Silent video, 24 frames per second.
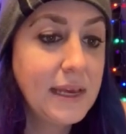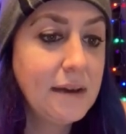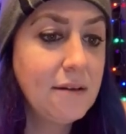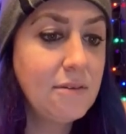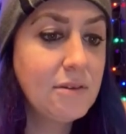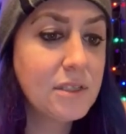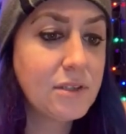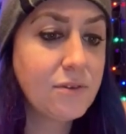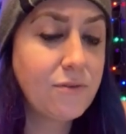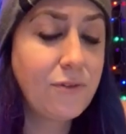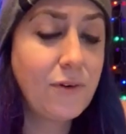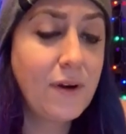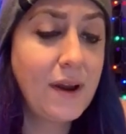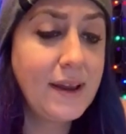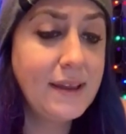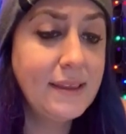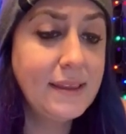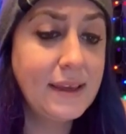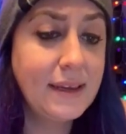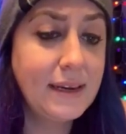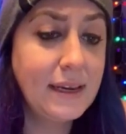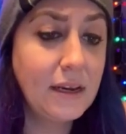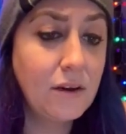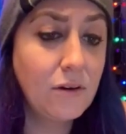He was
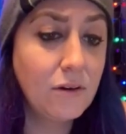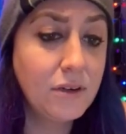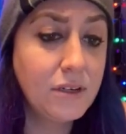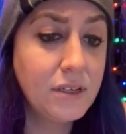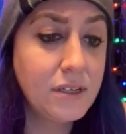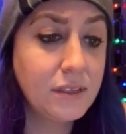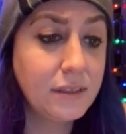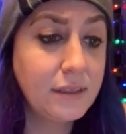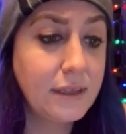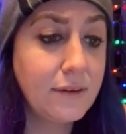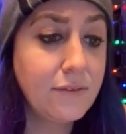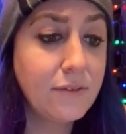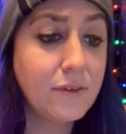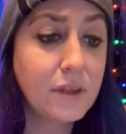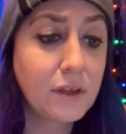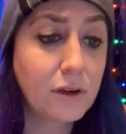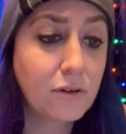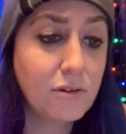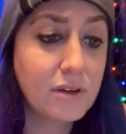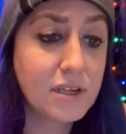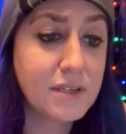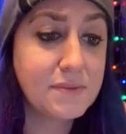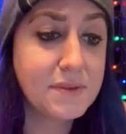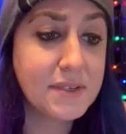afraid that he couldn't deliver the
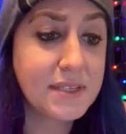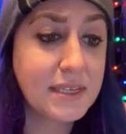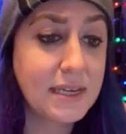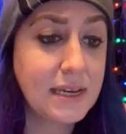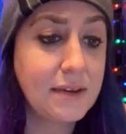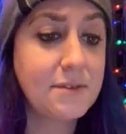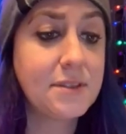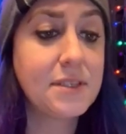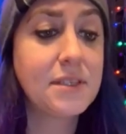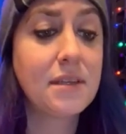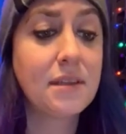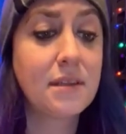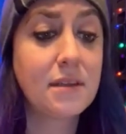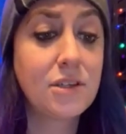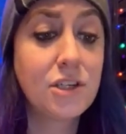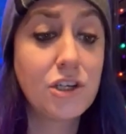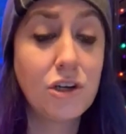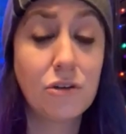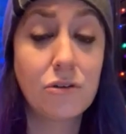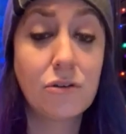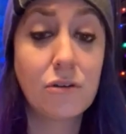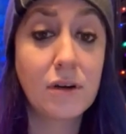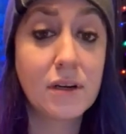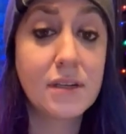Christmas gifts to the
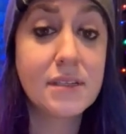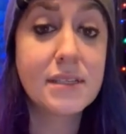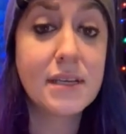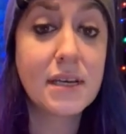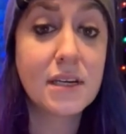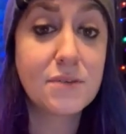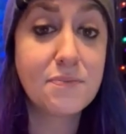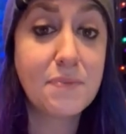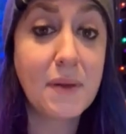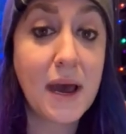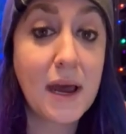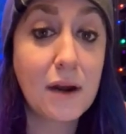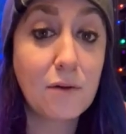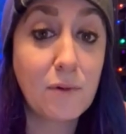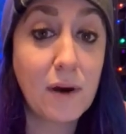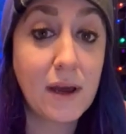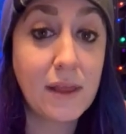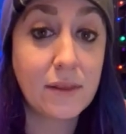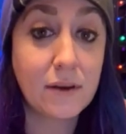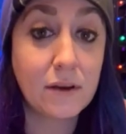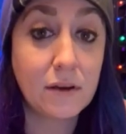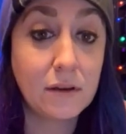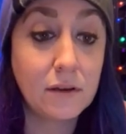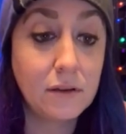children in such bad
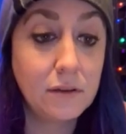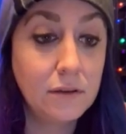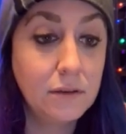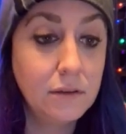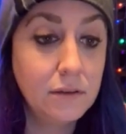weather.